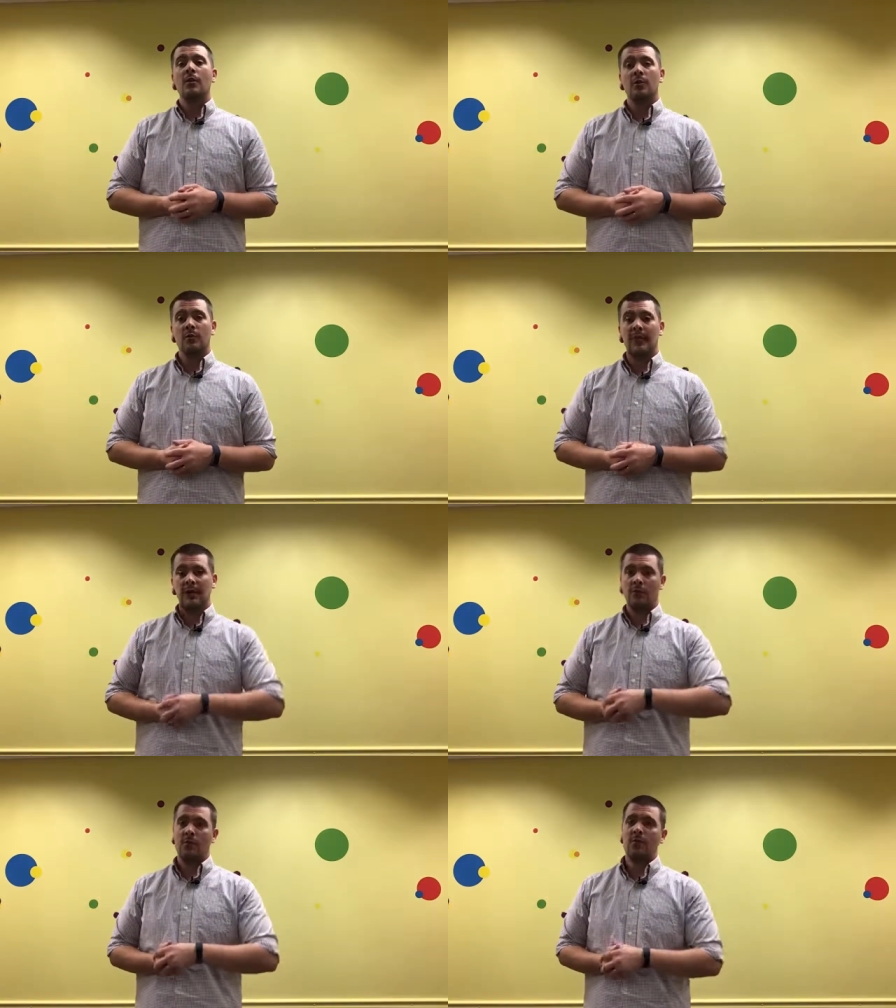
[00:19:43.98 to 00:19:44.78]

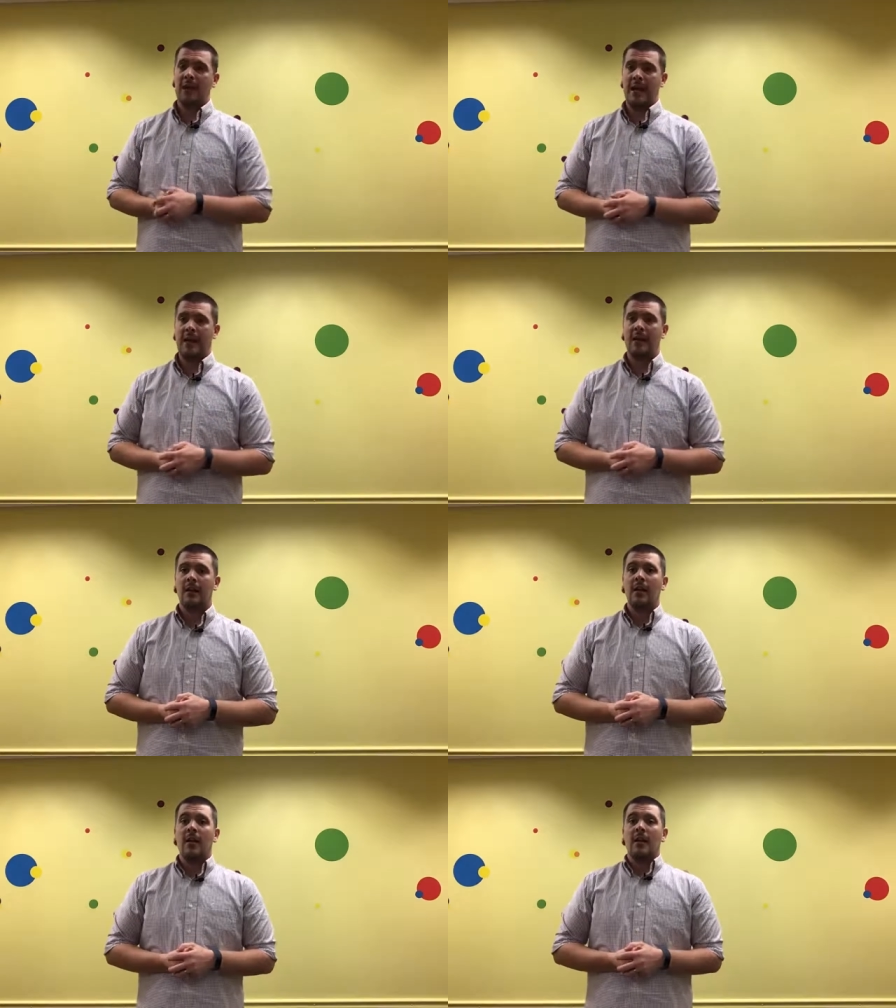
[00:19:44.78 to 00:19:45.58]
Tuesday through Friday.
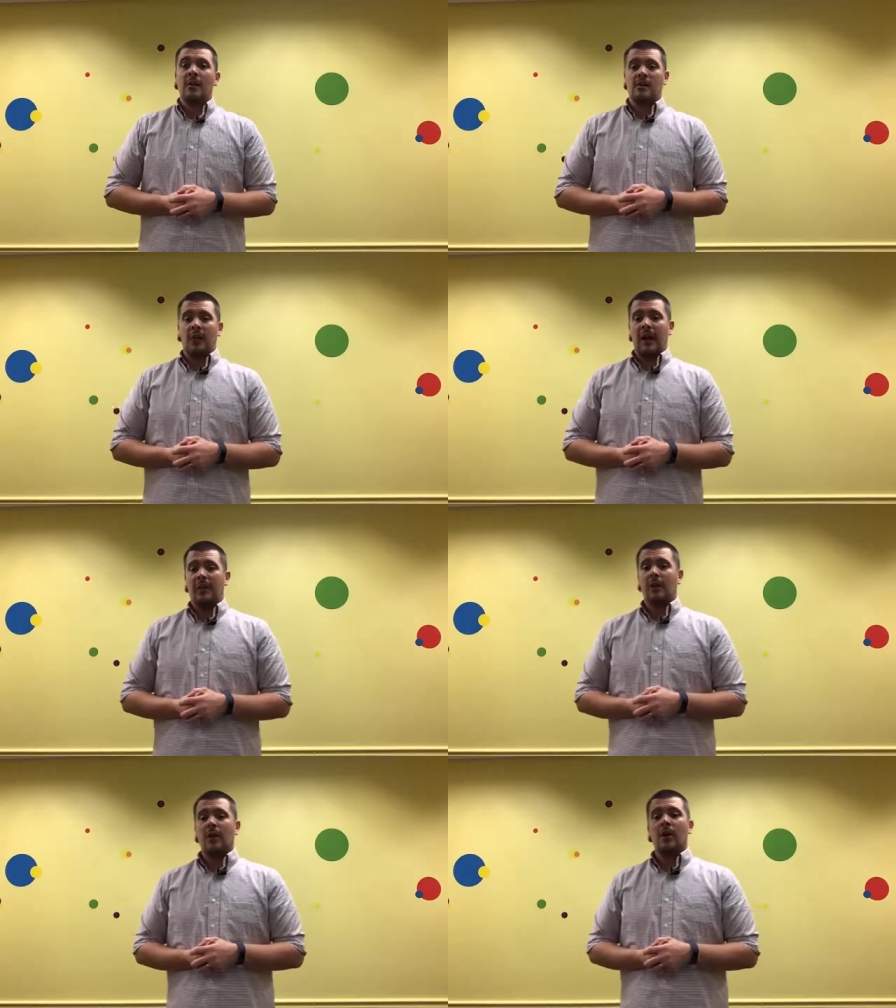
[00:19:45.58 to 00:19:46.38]
So
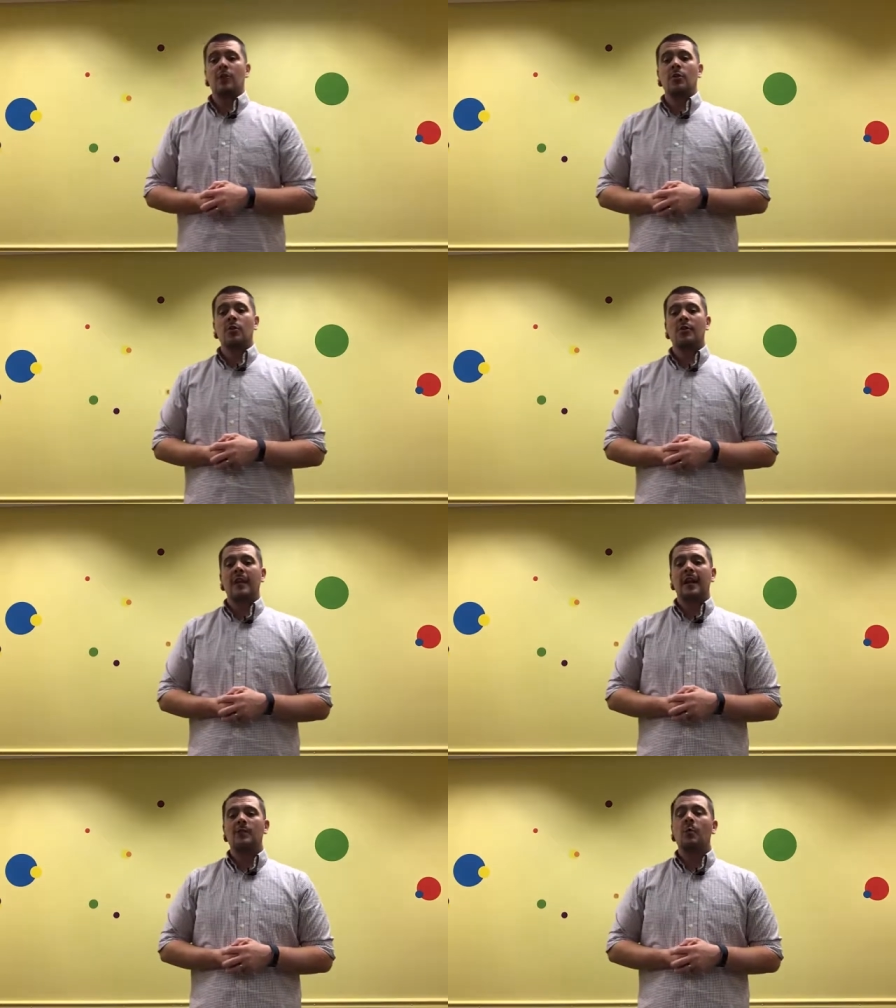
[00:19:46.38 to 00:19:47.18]
9.30 on
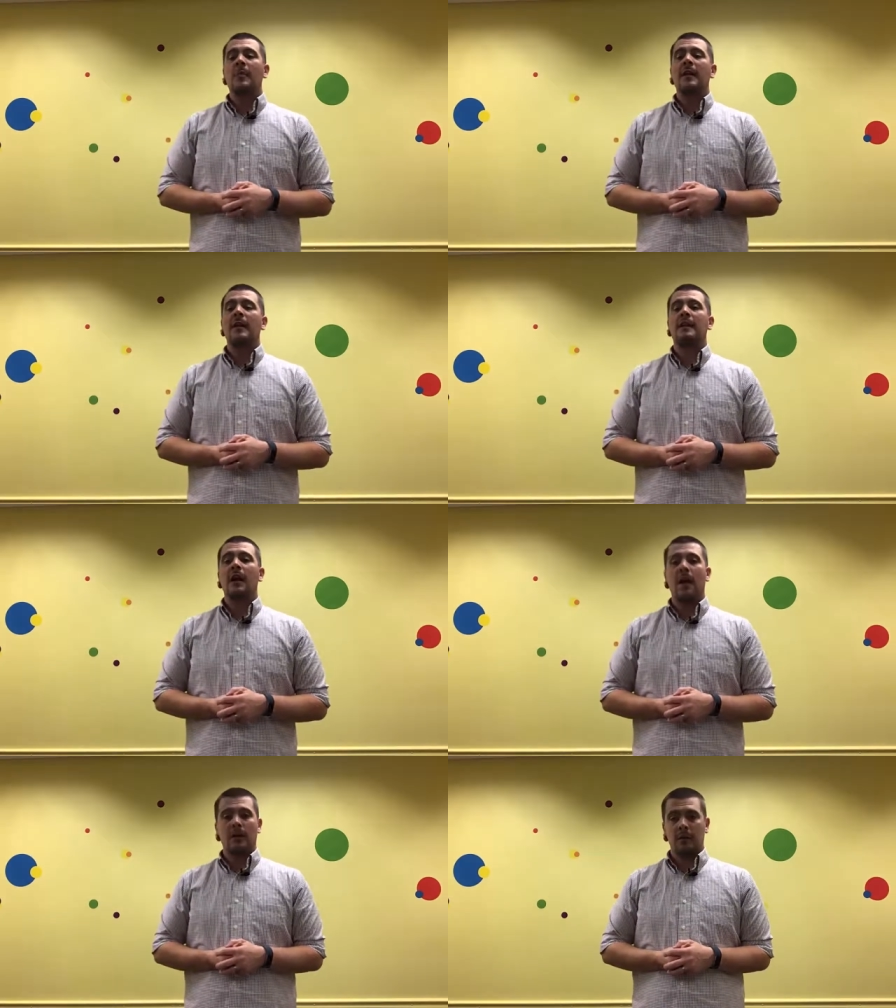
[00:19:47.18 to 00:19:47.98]
Tuesdays will be
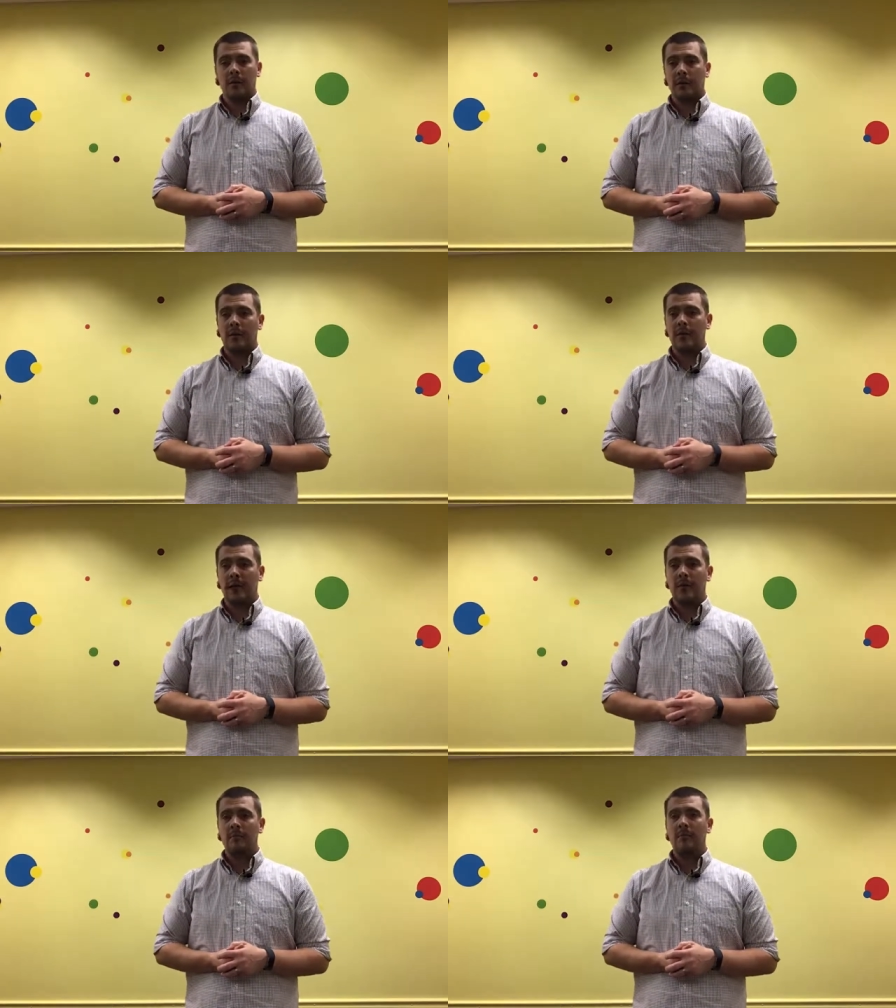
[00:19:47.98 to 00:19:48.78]
toddler story
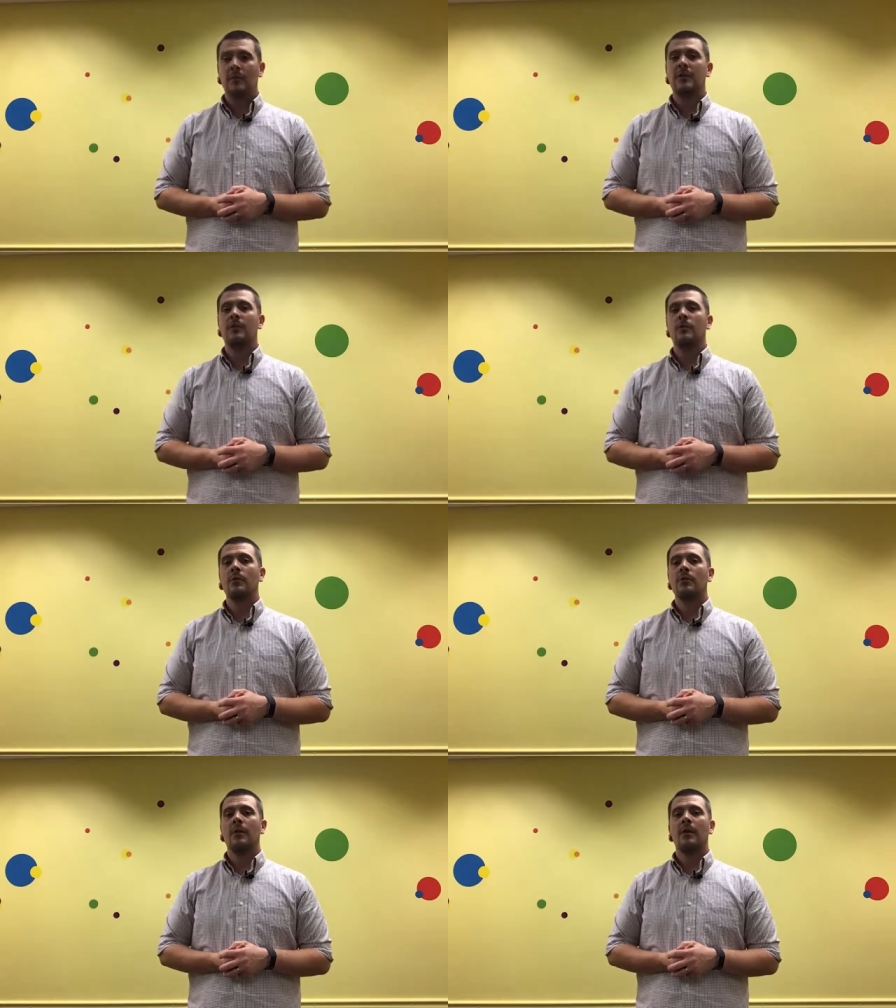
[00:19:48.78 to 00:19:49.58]
time.
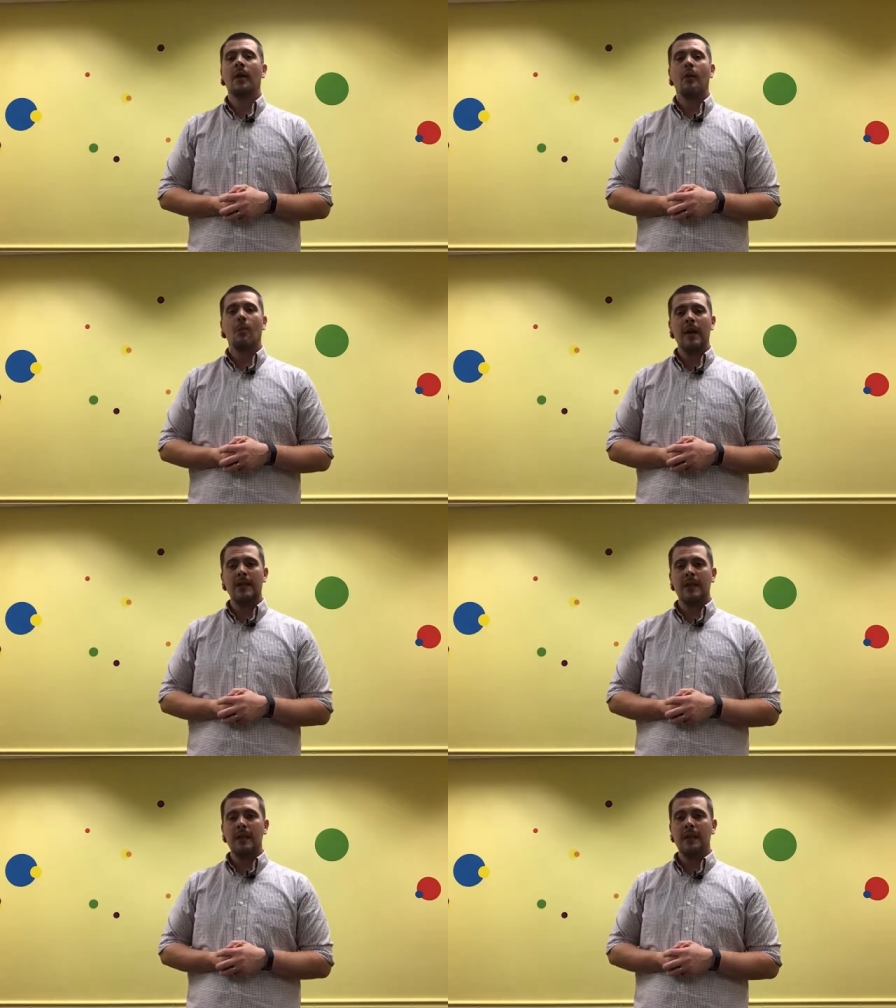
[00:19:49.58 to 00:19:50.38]
Preschools will be on
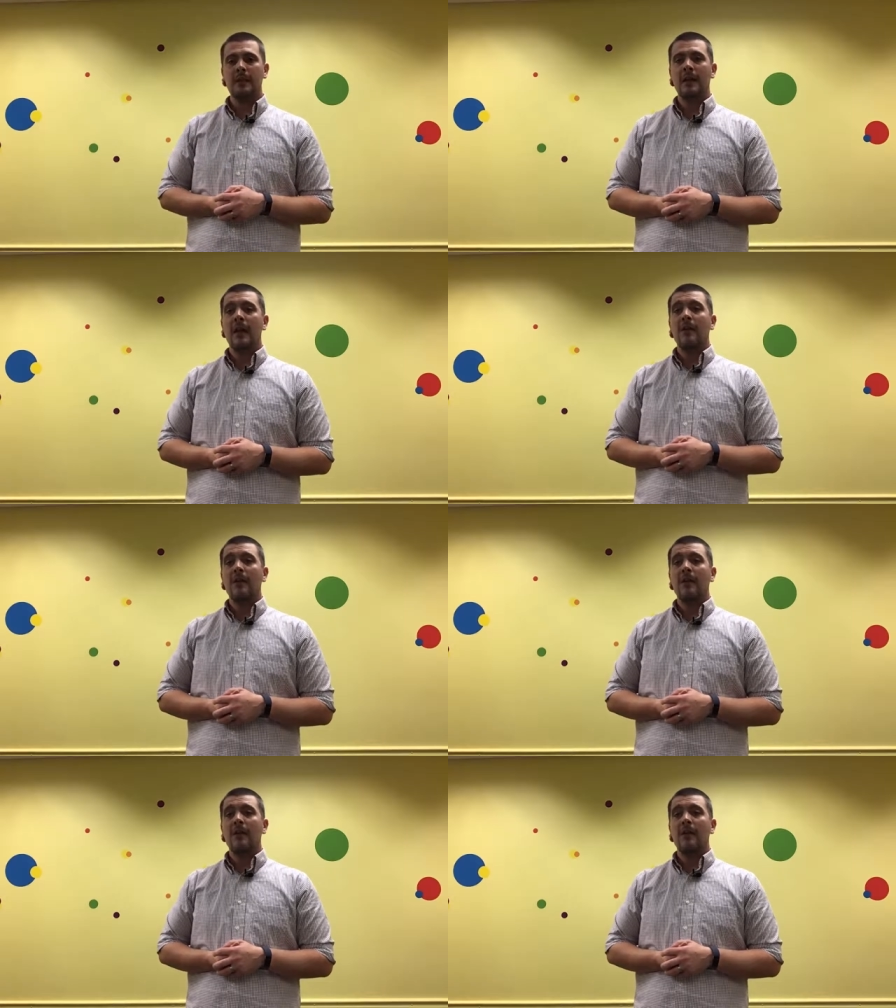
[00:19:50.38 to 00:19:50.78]
Wednesdays.